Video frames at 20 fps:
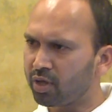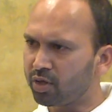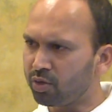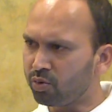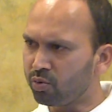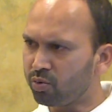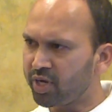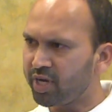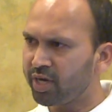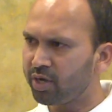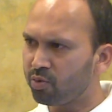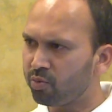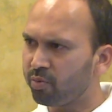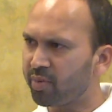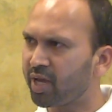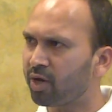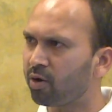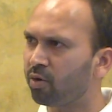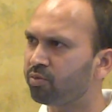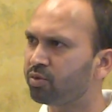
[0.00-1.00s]
You need to
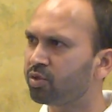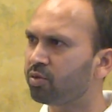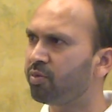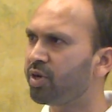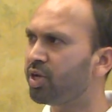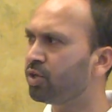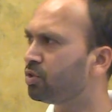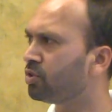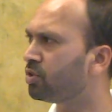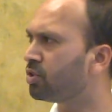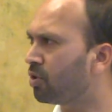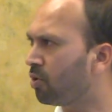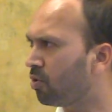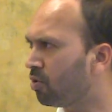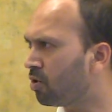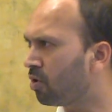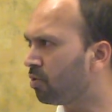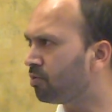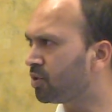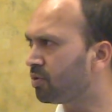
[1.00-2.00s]
make observations, your
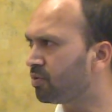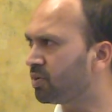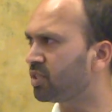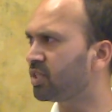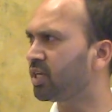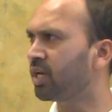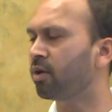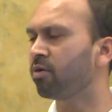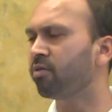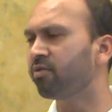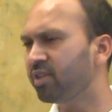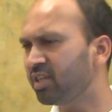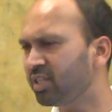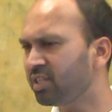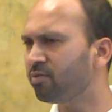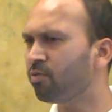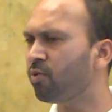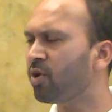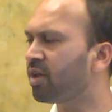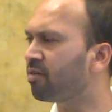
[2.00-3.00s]
own observations, say, okay, this
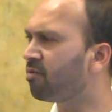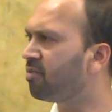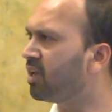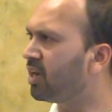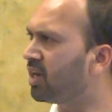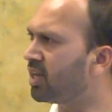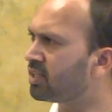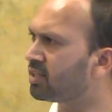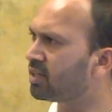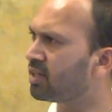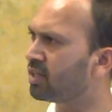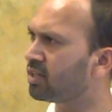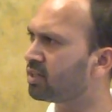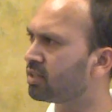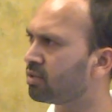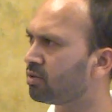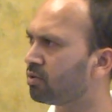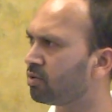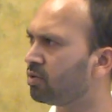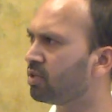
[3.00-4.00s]
is what I feel.
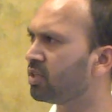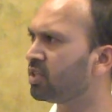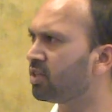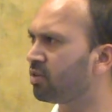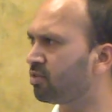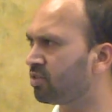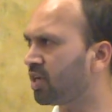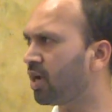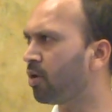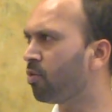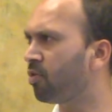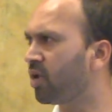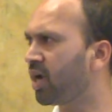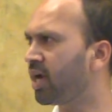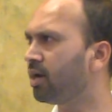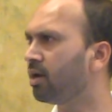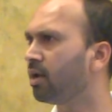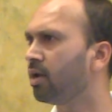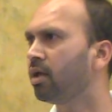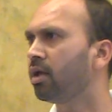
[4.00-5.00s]
Does it sound
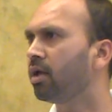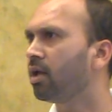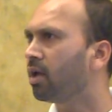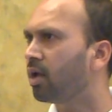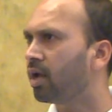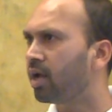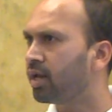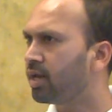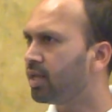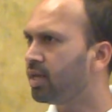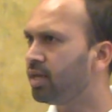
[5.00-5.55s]
right? And